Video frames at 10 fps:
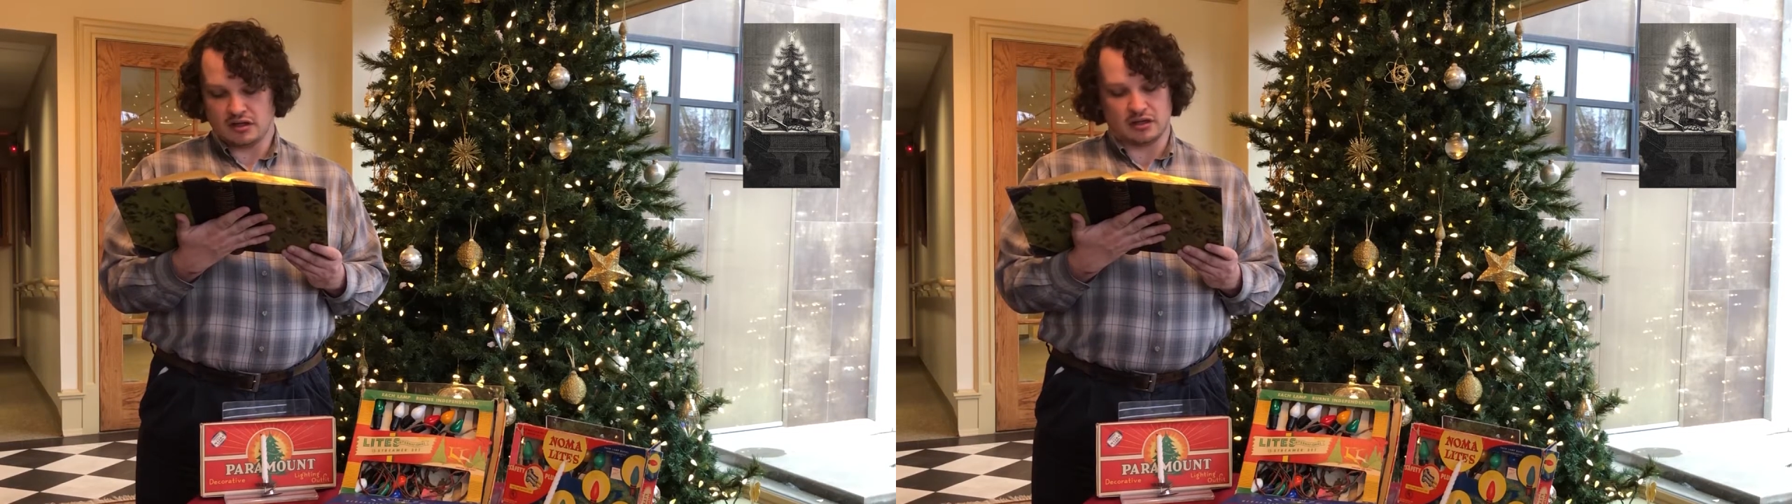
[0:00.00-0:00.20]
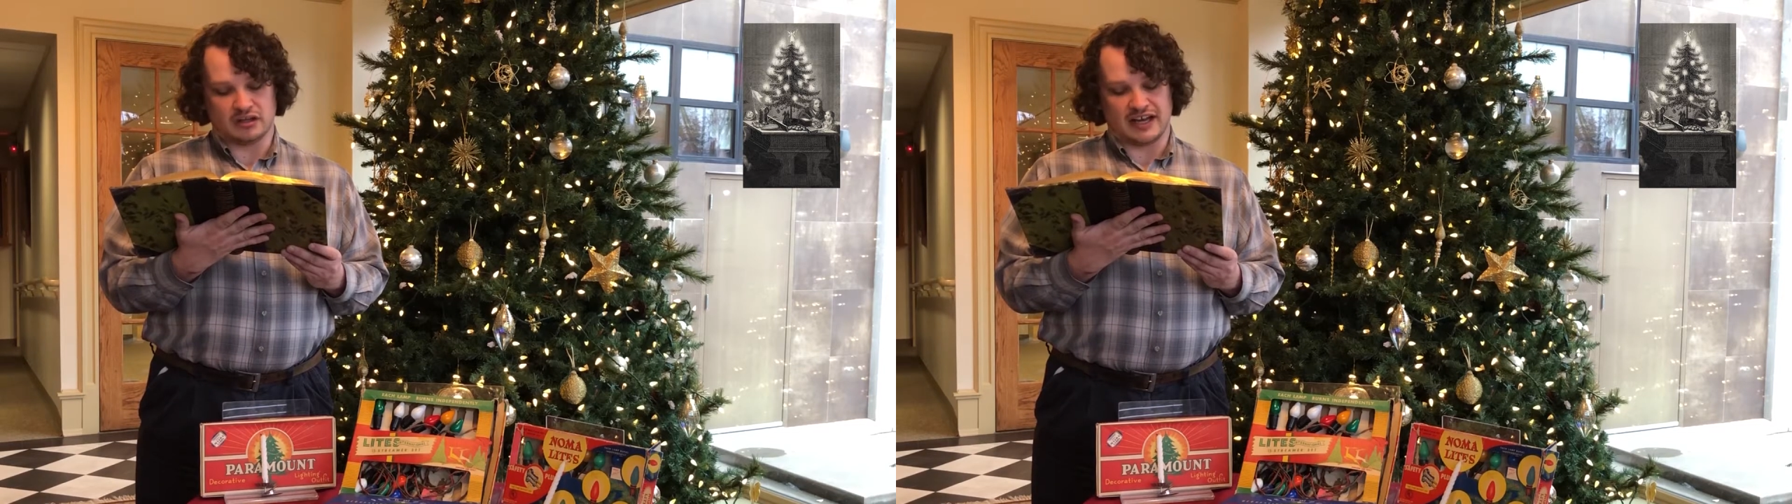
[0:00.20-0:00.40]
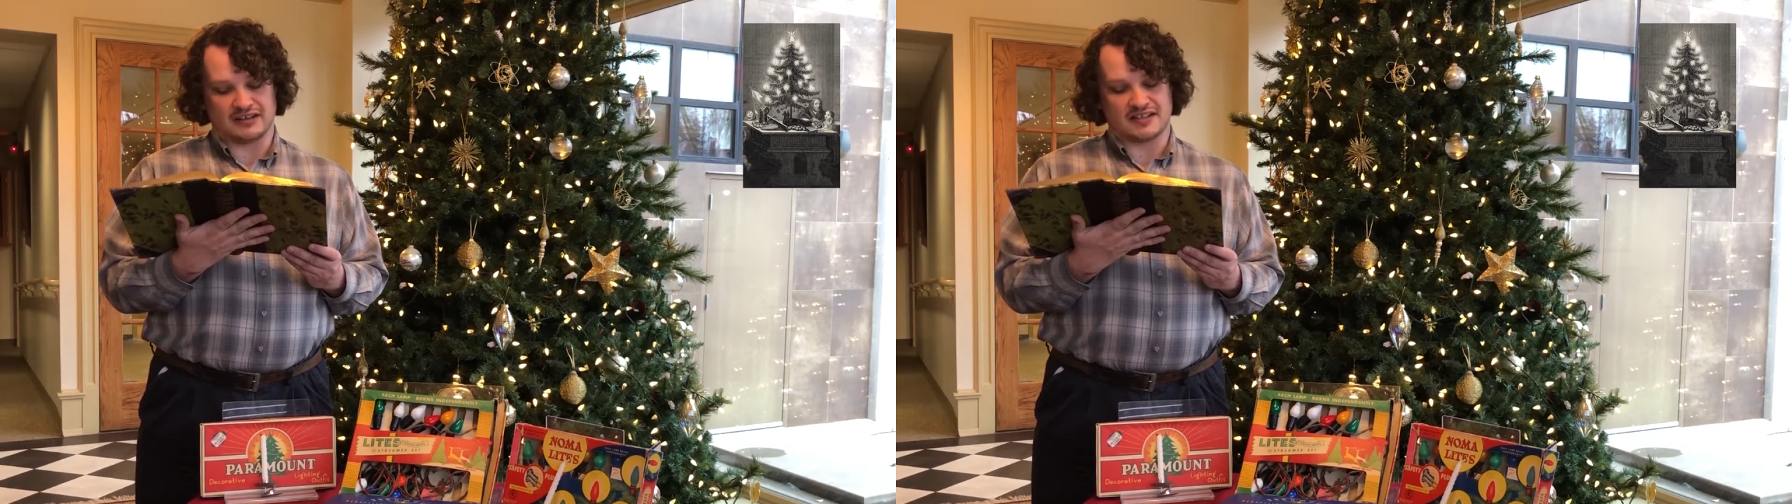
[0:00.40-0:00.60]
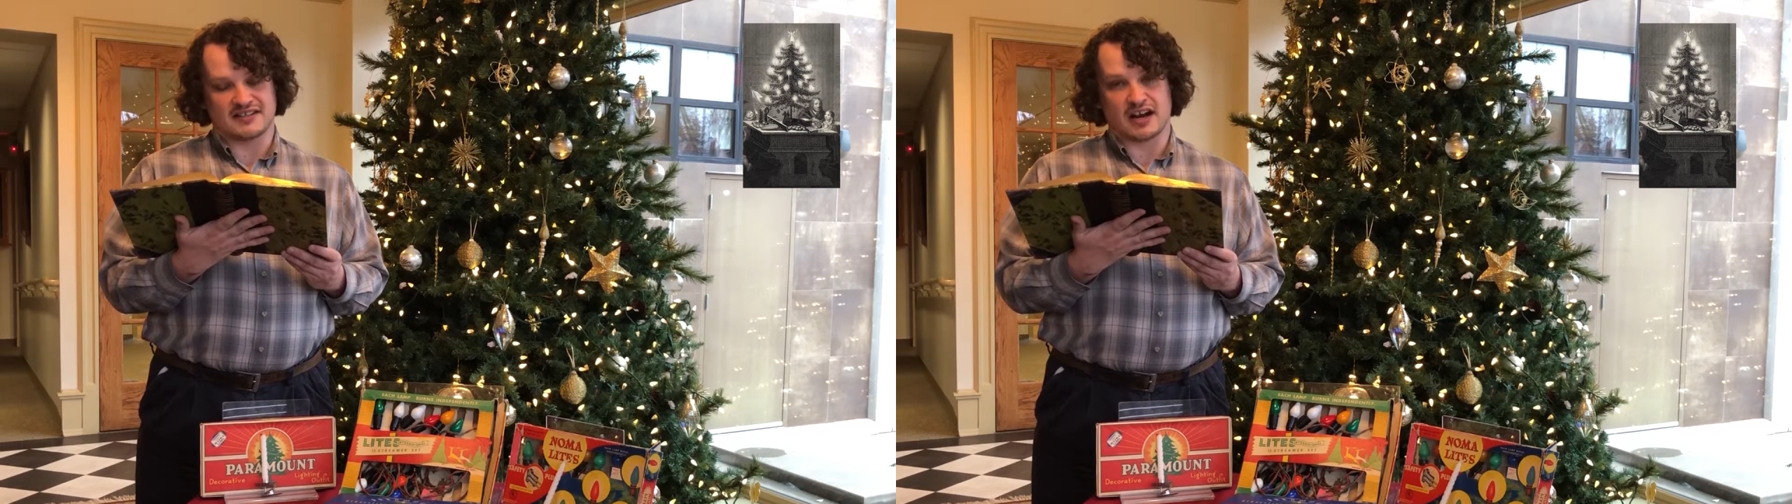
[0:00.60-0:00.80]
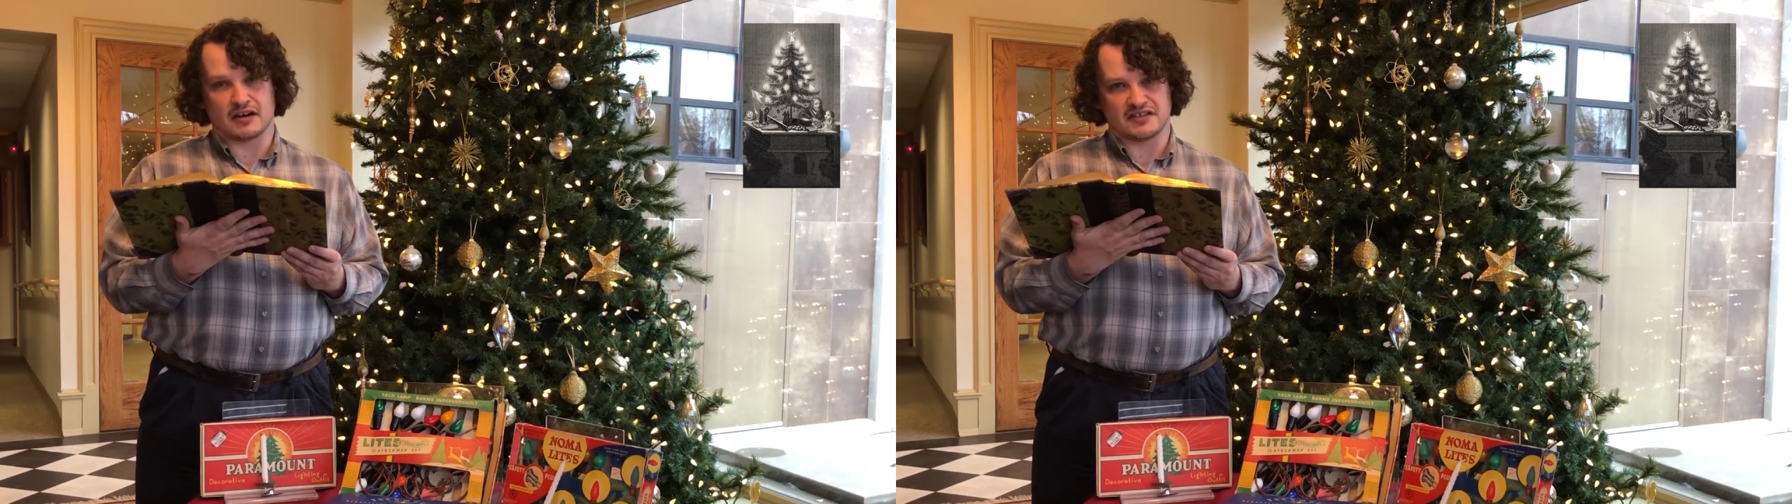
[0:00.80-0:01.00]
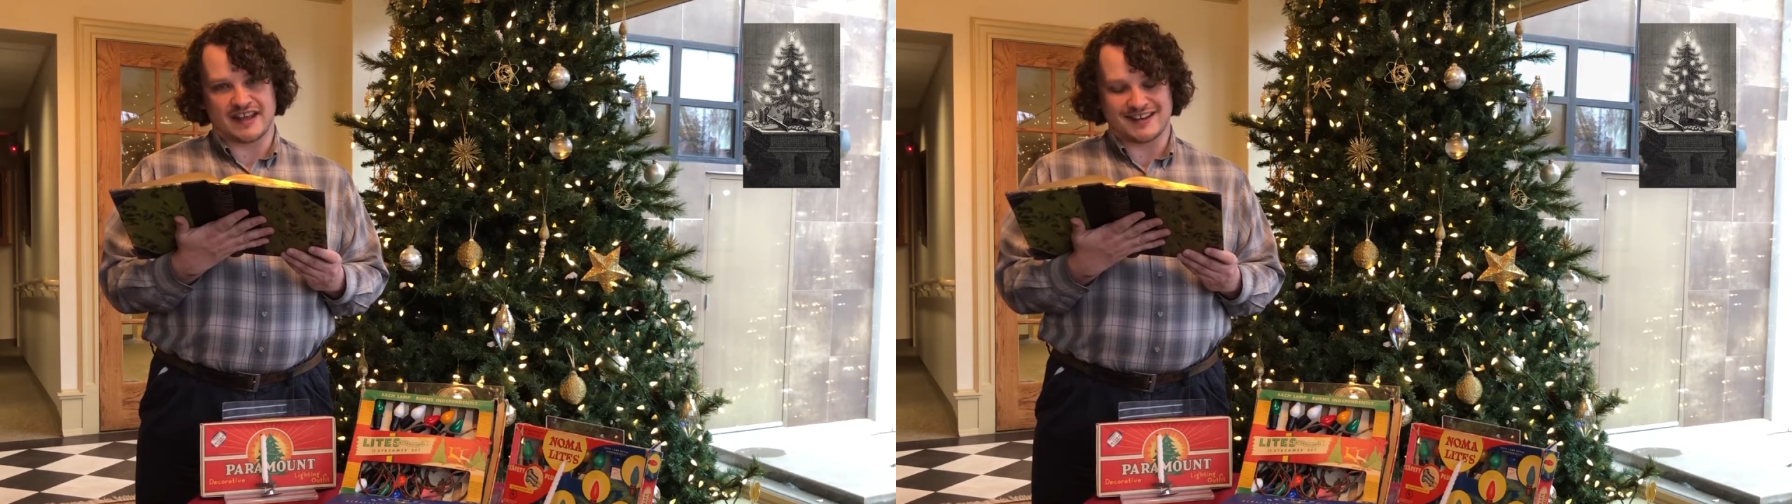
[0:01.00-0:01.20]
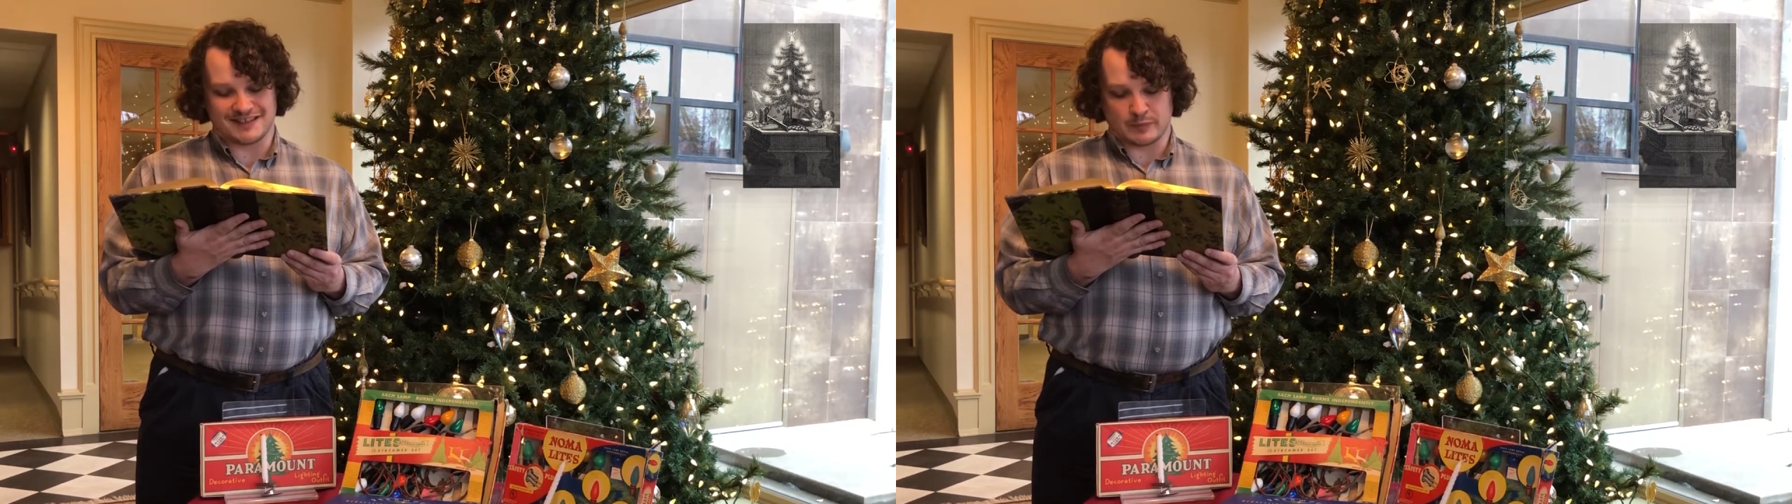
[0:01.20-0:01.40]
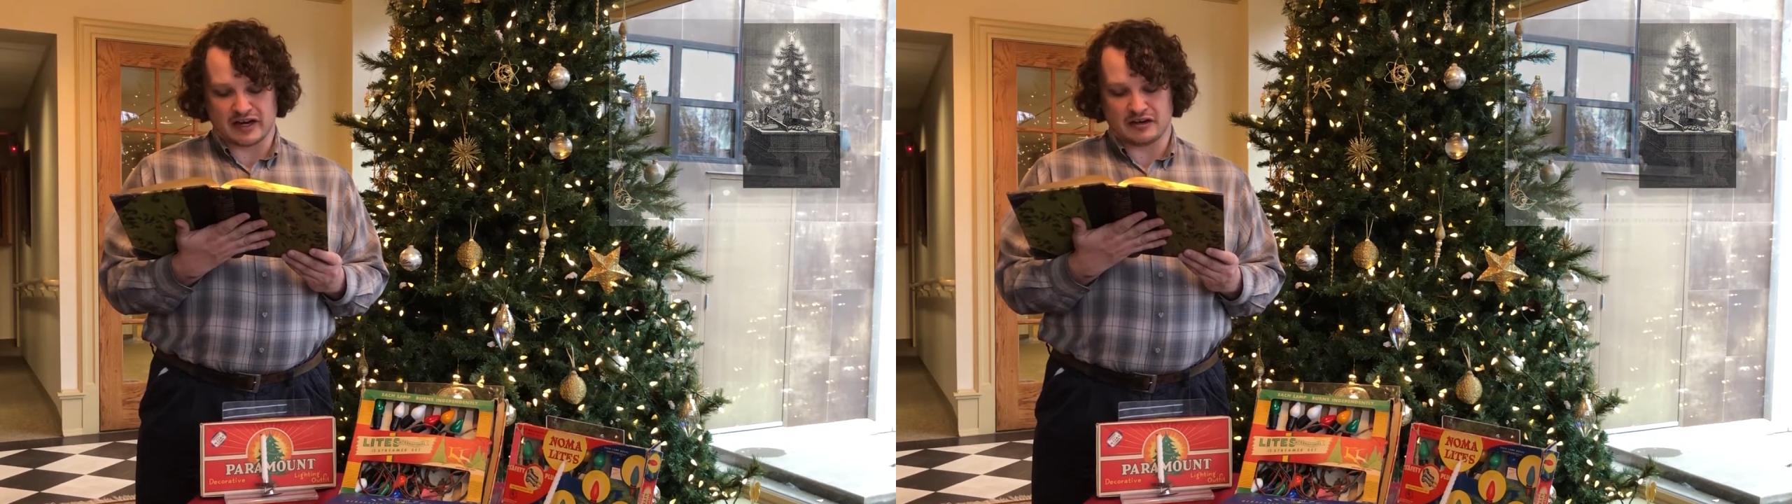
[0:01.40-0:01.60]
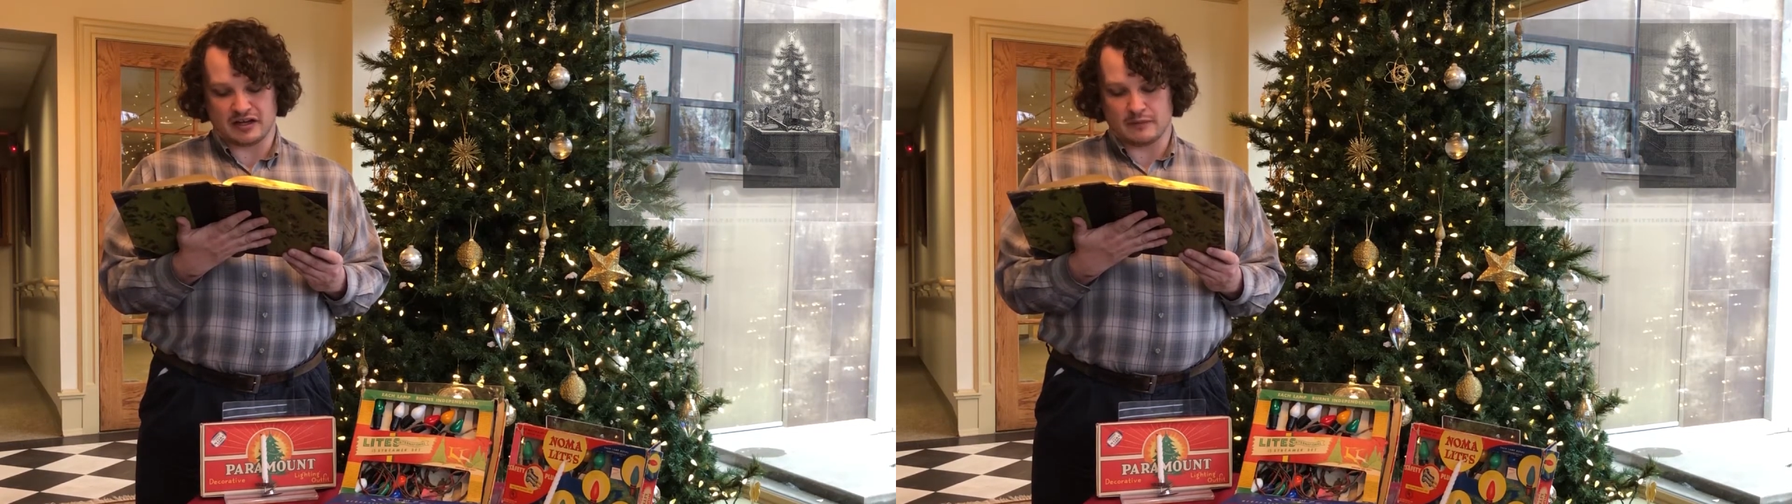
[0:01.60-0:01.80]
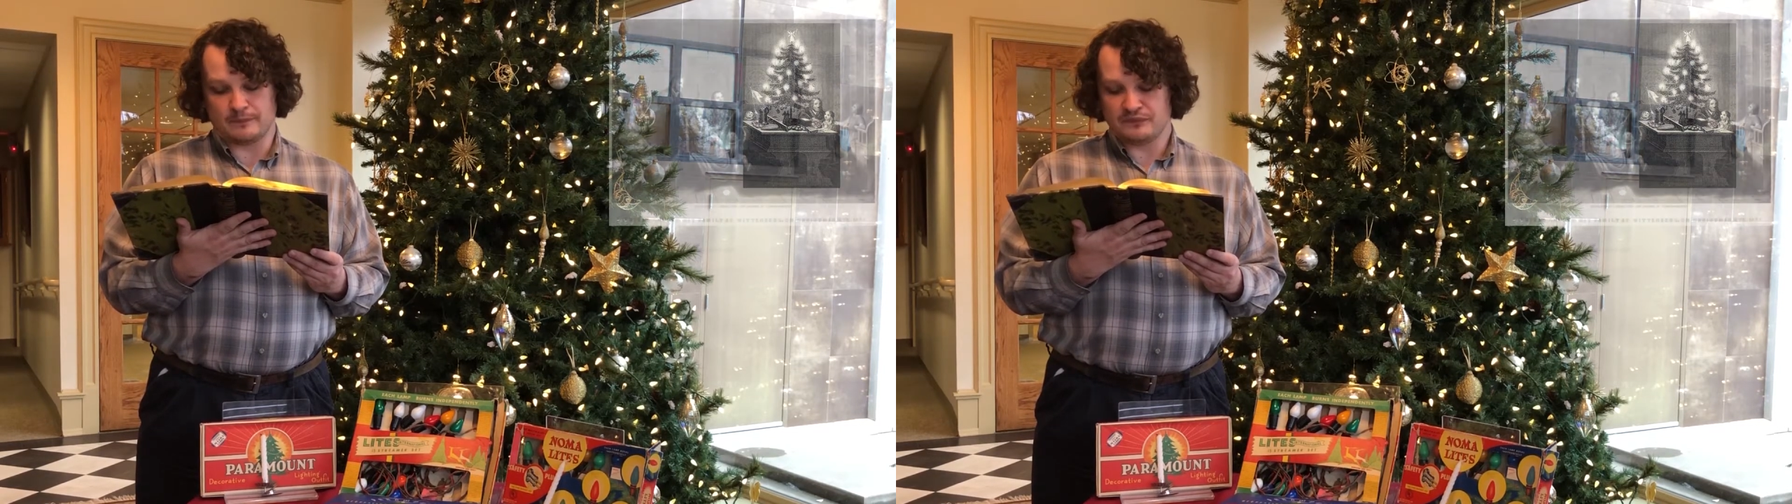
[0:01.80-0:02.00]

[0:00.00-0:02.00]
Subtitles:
like the stars that inspired him.